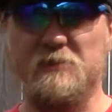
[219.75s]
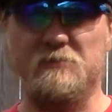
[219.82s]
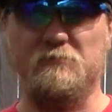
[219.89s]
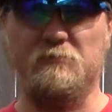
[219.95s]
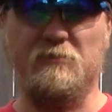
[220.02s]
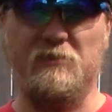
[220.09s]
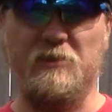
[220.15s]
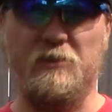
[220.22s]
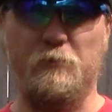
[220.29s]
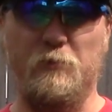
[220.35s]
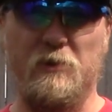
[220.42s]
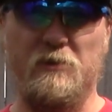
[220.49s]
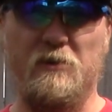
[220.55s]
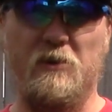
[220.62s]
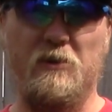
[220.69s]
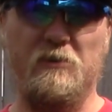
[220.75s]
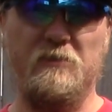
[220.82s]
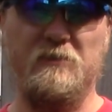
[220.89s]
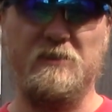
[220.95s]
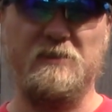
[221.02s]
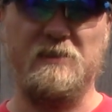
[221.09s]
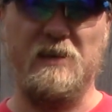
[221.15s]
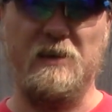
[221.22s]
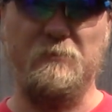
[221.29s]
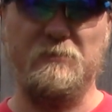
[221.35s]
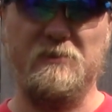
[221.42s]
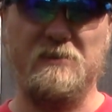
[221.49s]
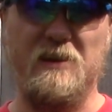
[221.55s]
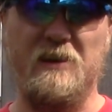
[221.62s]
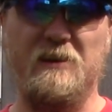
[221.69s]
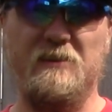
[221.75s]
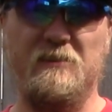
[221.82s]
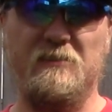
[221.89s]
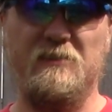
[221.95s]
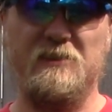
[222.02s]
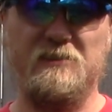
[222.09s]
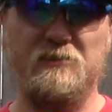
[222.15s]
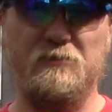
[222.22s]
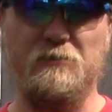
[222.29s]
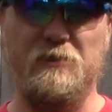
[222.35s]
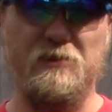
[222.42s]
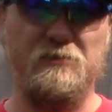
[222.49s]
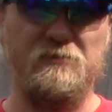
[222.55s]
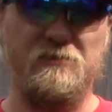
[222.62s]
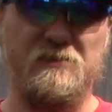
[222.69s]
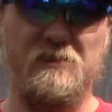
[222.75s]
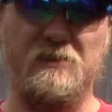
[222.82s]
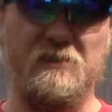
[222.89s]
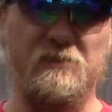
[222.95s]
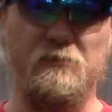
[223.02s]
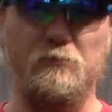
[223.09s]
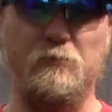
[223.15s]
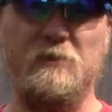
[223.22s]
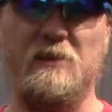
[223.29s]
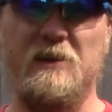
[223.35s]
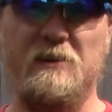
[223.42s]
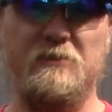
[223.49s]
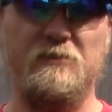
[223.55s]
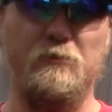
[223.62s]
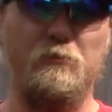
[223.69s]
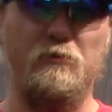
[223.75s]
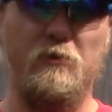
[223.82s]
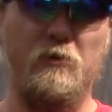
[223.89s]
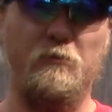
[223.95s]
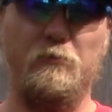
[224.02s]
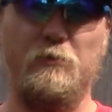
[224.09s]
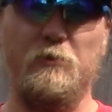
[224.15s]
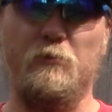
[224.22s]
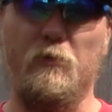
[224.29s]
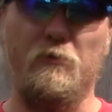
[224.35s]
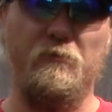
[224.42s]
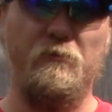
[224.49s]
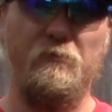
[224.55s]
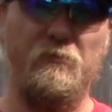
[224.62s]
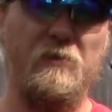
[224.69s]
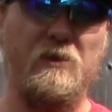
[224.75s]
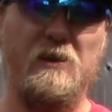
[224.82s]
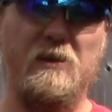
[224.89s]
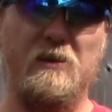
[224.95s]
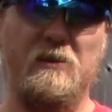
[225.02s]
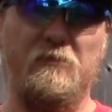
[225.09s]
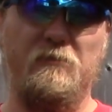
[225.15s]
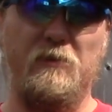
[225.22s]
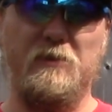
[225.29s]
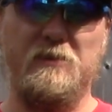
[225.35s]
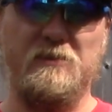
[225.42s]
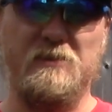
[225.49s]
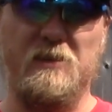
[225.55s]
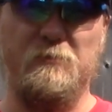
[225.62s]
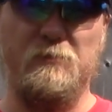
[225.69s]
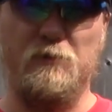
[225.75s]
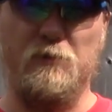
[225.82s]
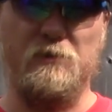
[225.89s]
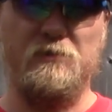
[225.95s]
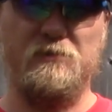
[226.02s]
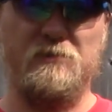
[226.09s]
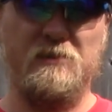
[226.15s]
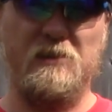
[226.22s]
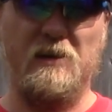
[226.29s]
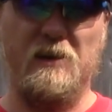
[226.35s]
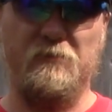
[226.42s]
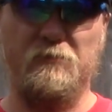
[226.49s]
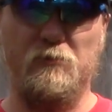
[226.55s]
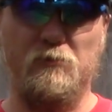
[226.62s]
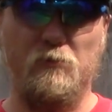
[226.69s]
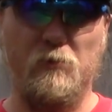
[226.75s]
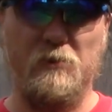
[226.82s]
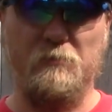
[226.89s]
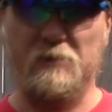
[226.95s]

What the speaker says: is really where the heart of this game is at. And unless you're interested in doing that, you probably won't find this game too interesting after 20